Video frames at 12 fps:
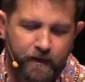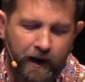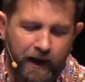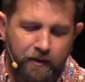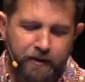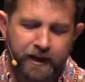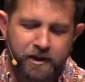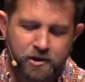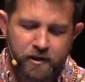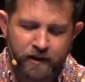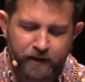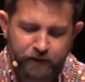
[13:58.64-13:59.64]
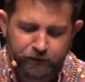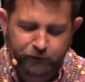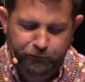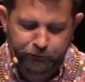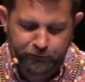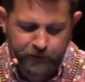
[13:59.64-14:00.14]
Our nation is
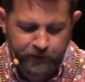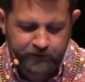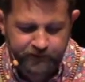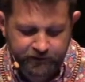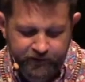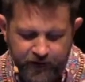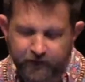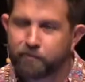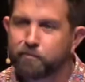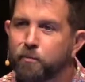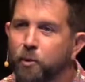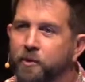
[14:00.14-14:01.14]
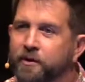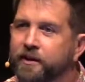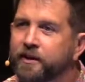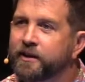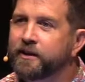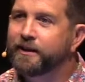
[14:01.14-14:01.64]
affluent and has more
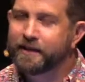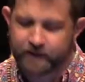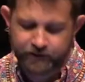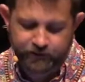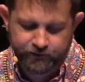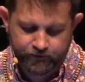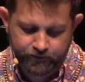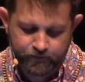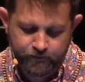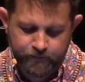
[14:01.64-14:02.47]
than it needs.